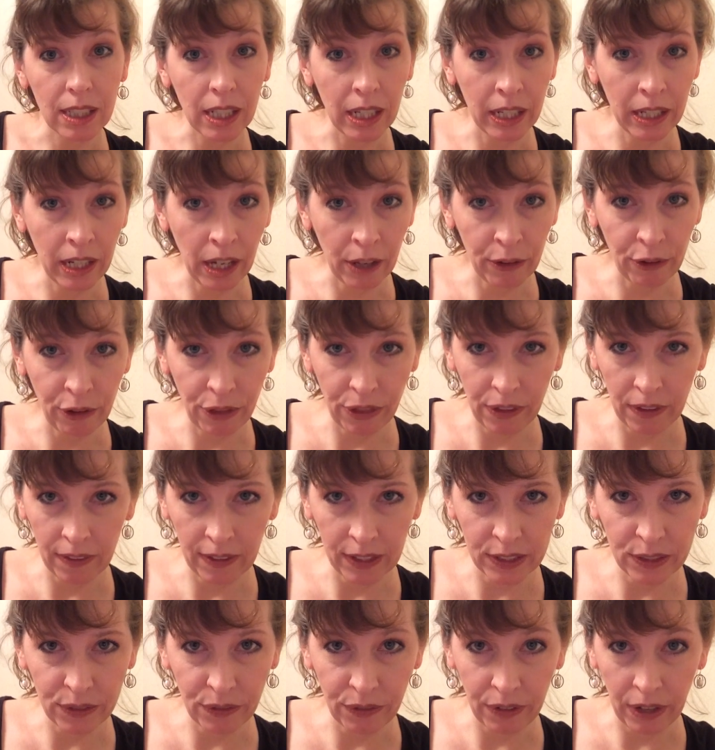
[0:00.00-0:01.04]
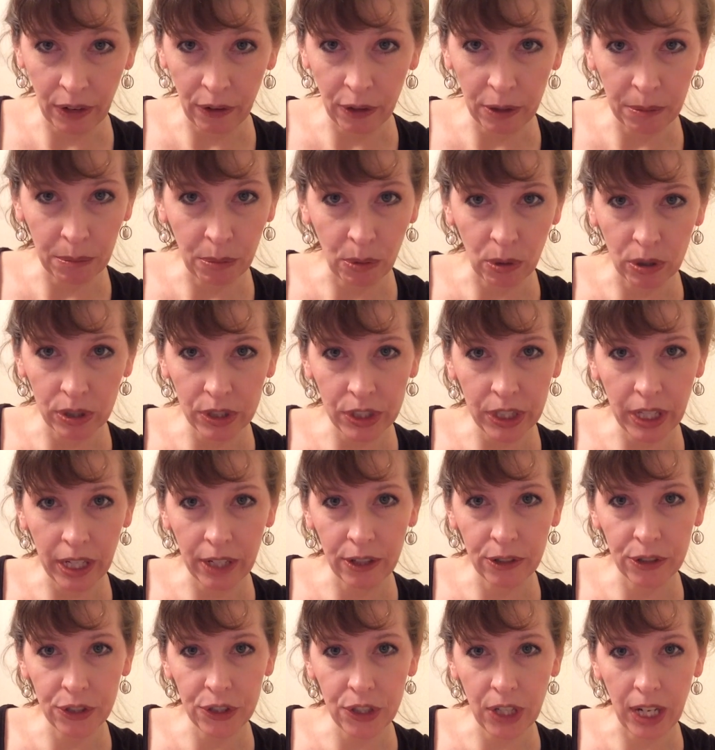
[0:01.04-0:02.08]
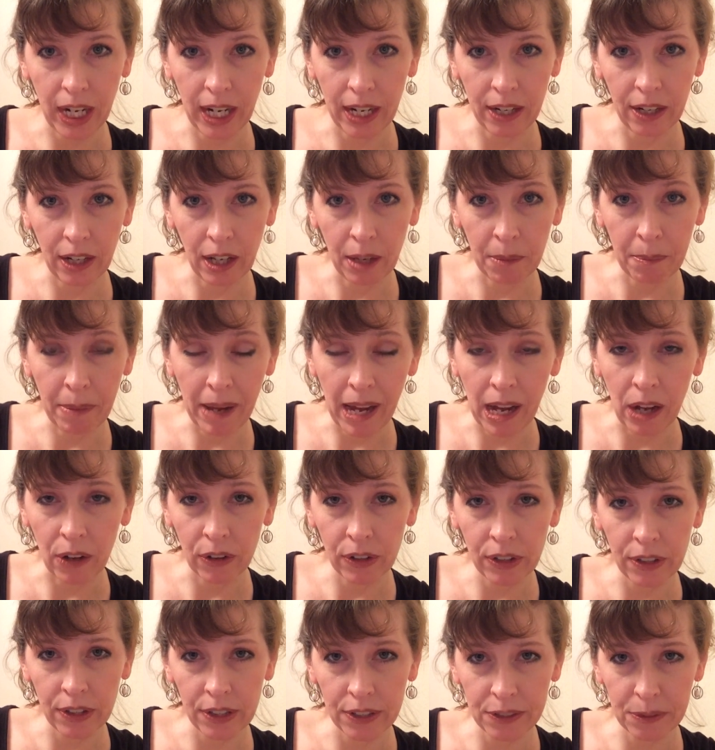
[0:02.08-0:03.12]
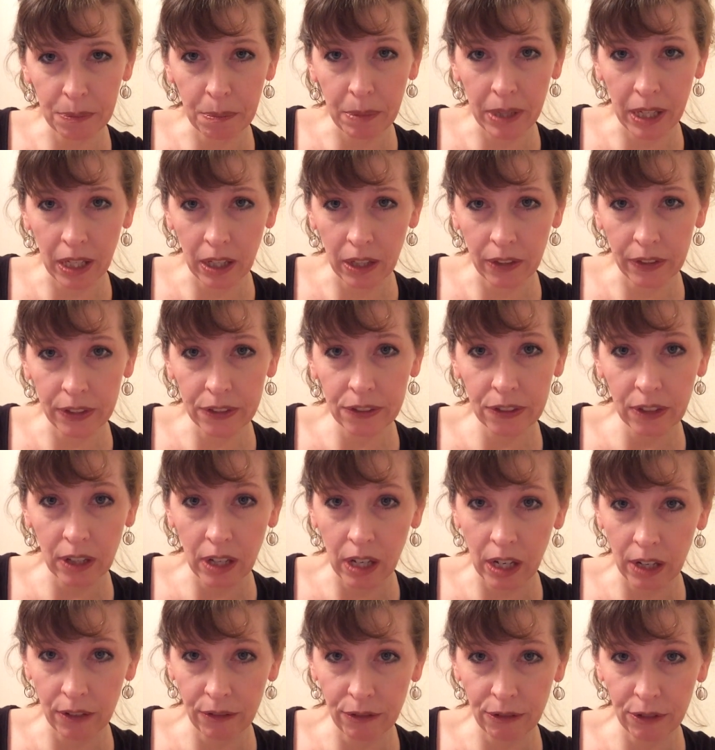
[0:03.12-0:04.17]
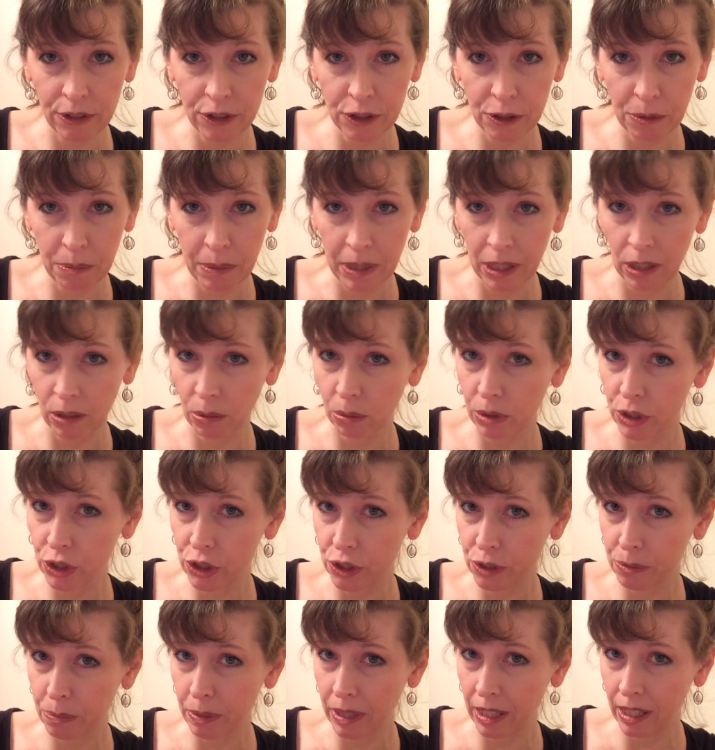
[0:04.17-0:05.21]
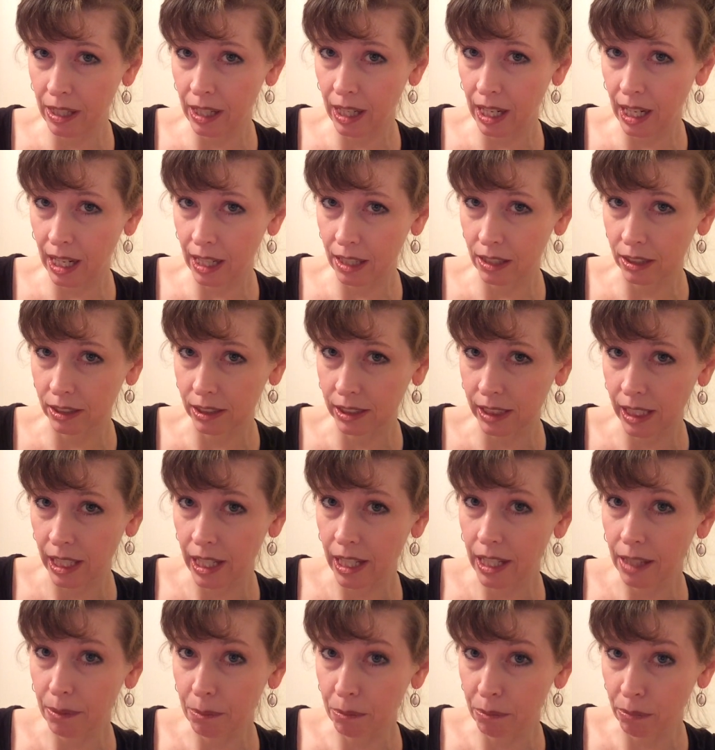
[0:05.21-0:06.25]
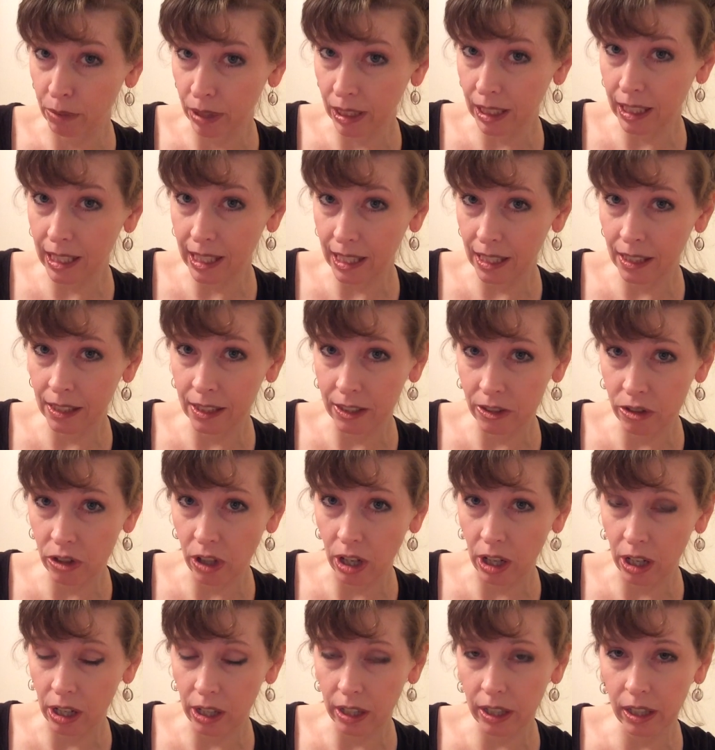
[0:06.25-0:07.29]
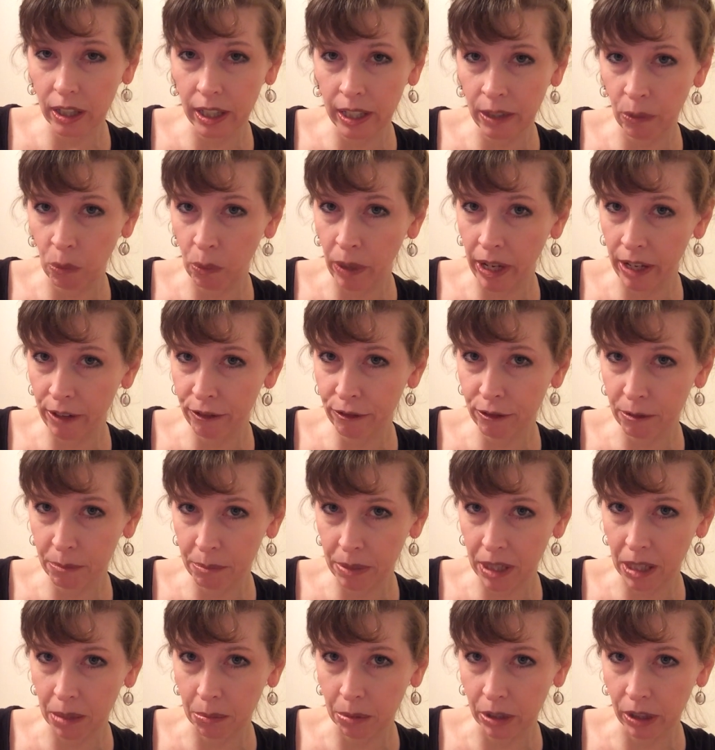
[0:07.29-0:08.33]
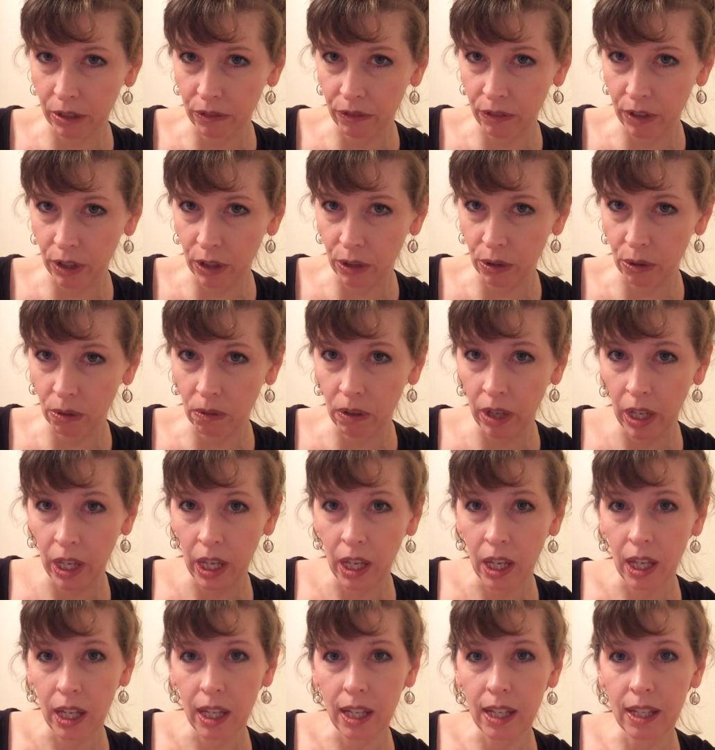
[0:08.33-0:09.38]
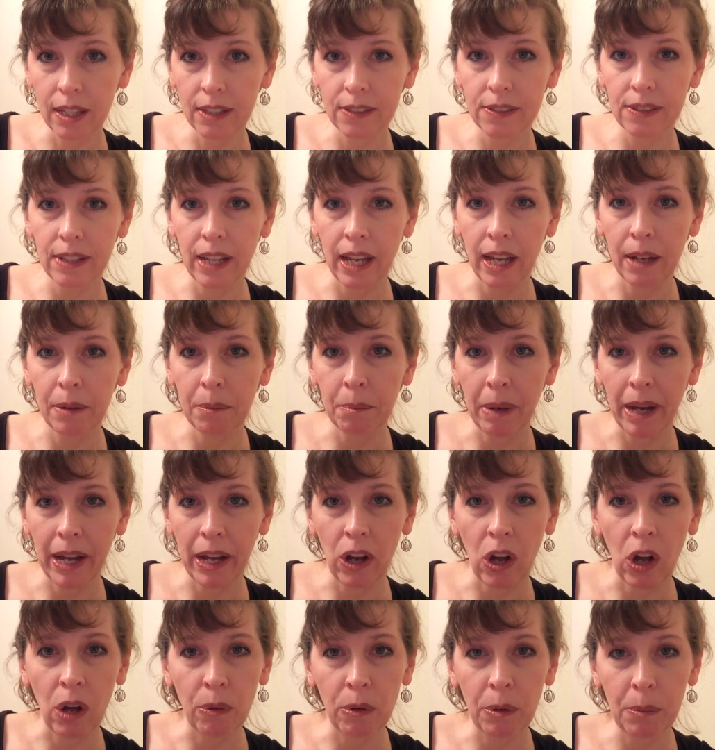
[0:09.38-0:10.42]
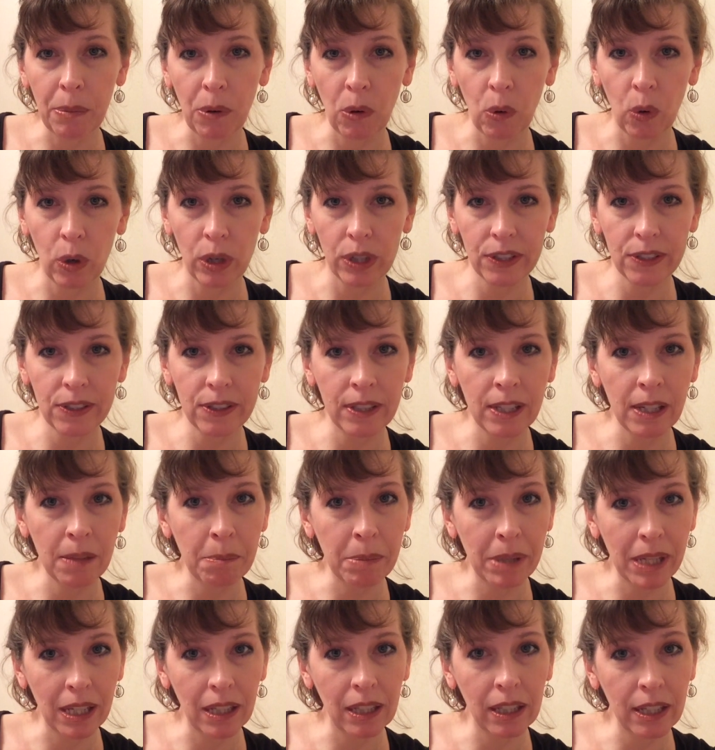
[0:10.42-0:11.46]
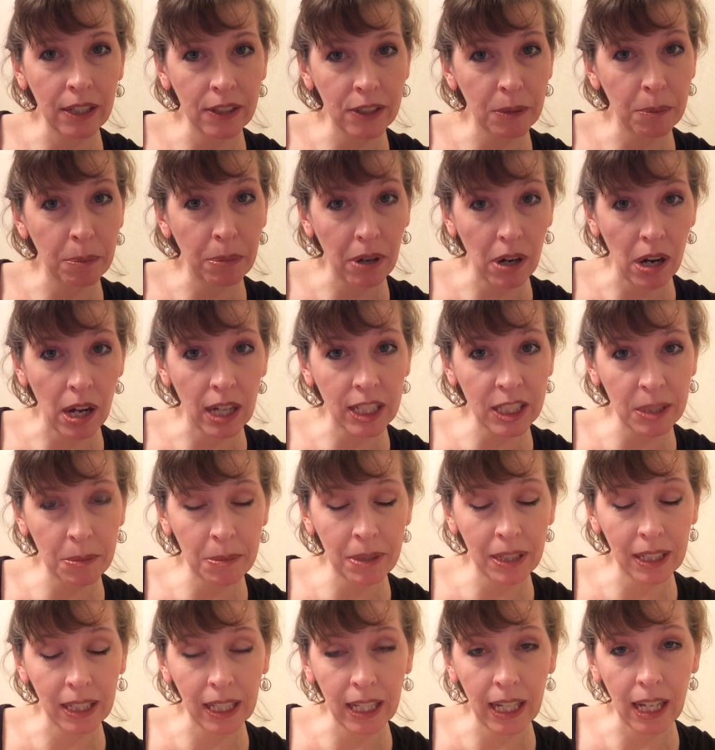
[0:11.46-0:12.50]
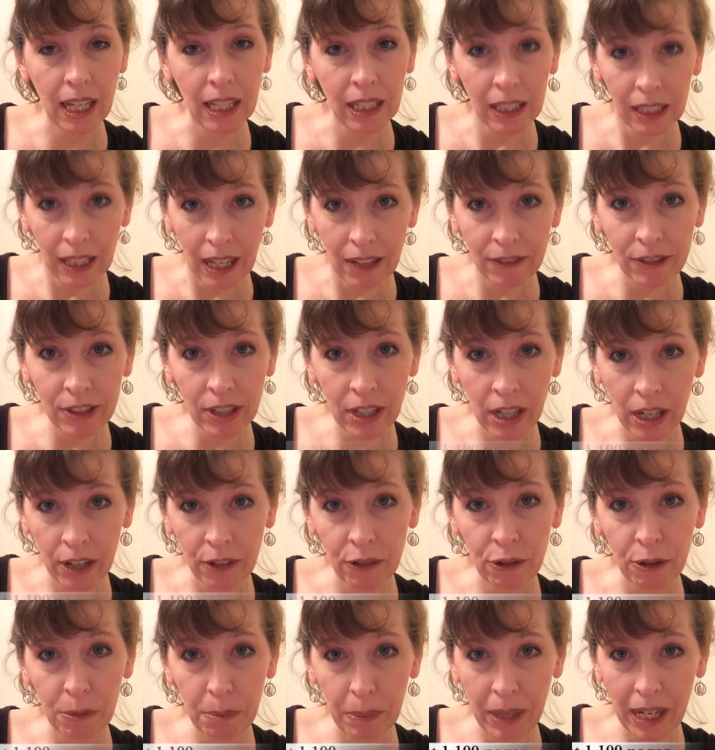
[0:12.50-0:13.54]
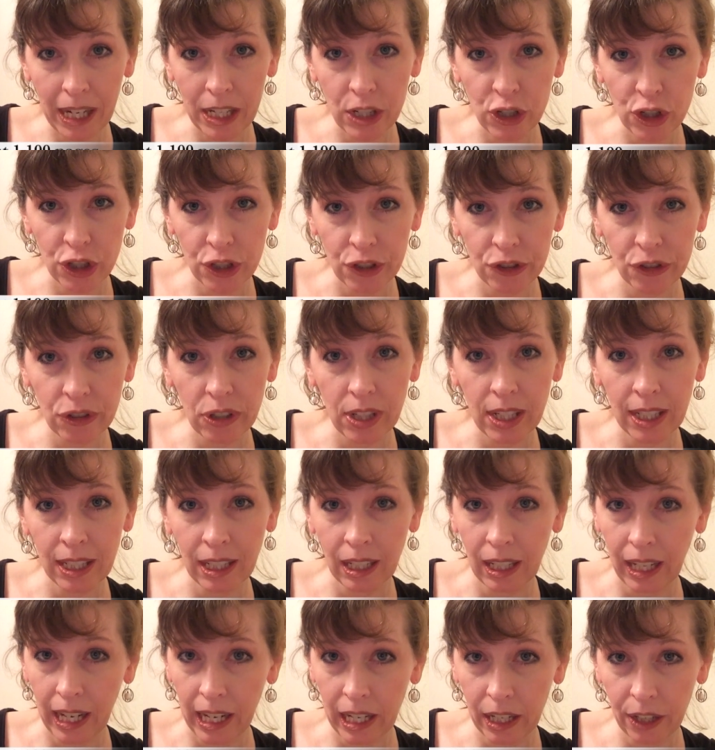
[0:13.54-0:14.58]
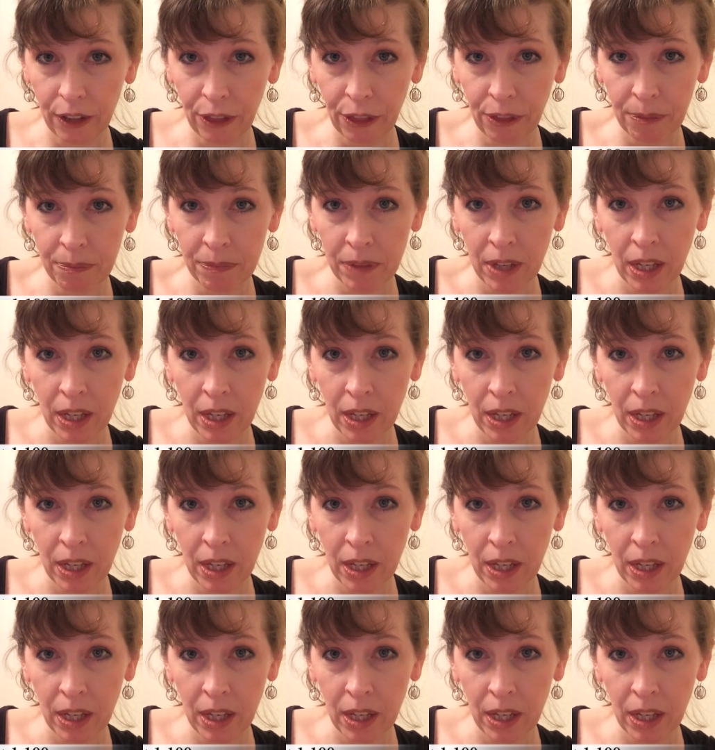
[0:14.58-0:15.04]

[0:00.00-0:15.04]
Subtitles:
Another thing that's very important to understand about this bill, this conferenced bill, which has been handled really in the dark and away from public view, is that by all reports, the bill is approximately 1,100 pages in length.